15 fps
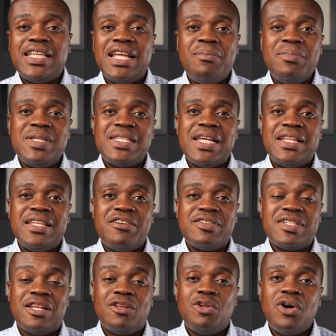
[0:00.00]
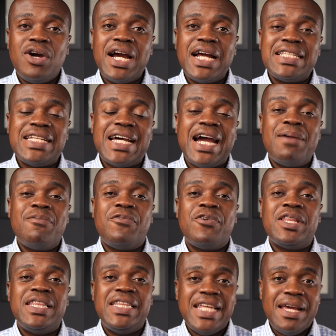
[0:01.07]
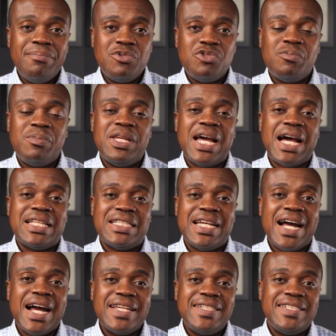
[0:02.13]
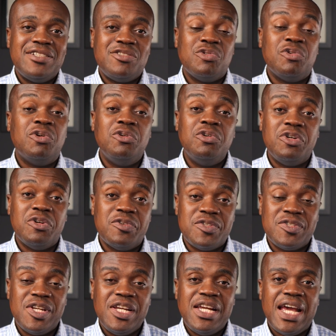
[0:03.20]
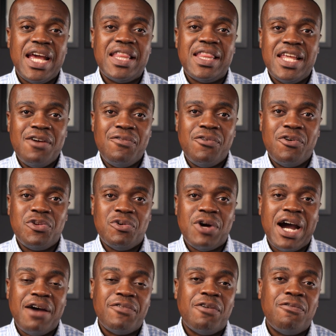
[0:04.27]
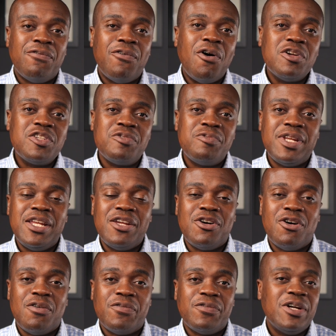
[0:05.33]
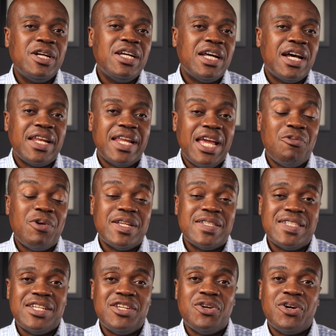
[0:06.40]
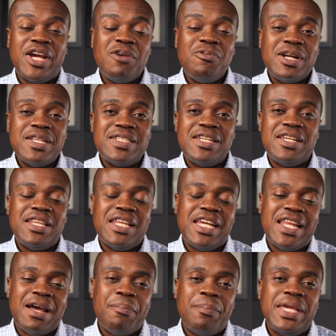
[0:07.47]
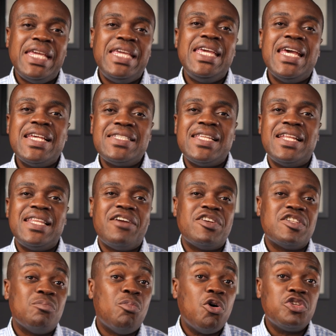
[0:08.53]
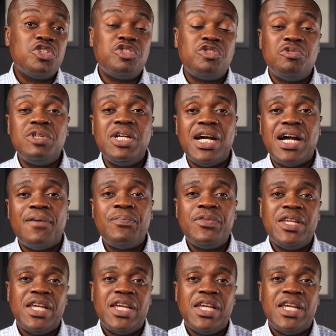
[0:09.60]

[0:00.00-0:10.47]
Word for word: that means that there is a longer time for them to be attached to glucose and therefore you have a false reading of an A1C. Your A1C, it appears that there is more sugar